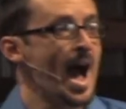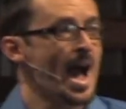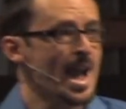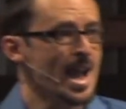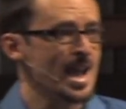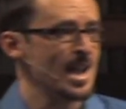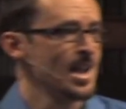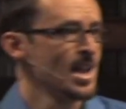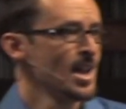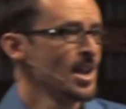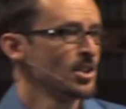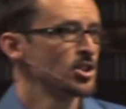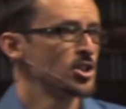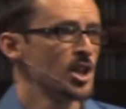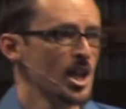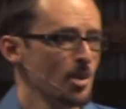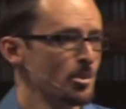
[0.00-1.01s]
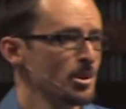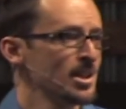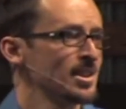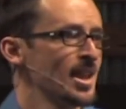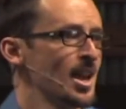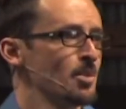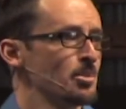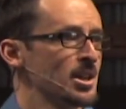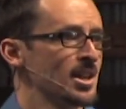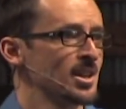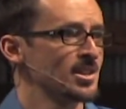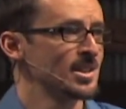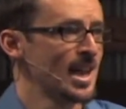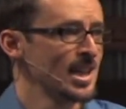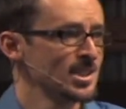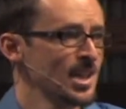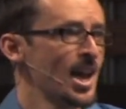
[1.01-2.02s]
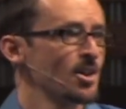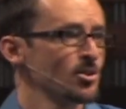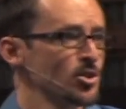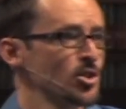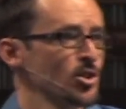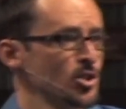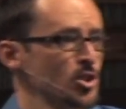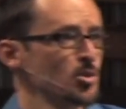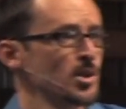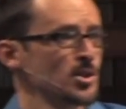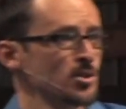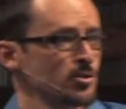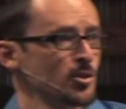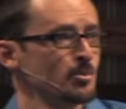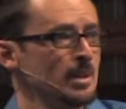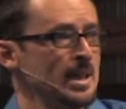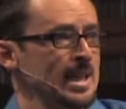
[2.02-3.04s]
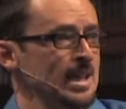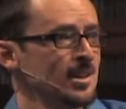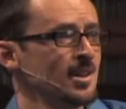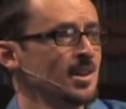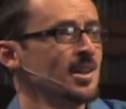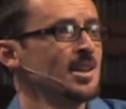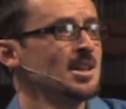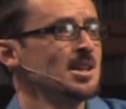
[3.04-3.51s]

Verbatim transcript: I champion that because that's how church was for me.